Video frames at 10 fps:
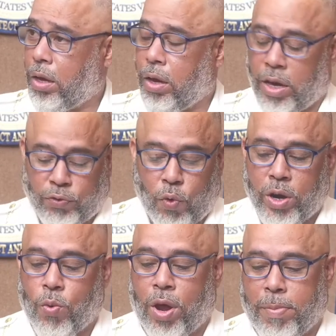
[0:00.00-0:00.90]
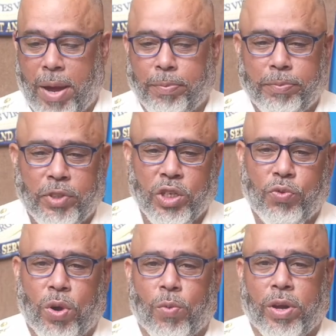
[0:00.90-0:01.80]
It's 41, ma'am. She's
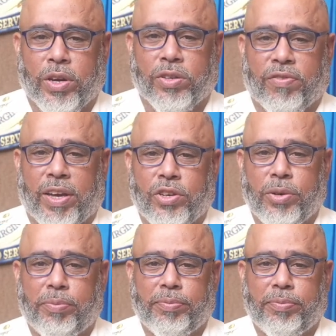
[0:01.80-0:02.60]
41 years of age.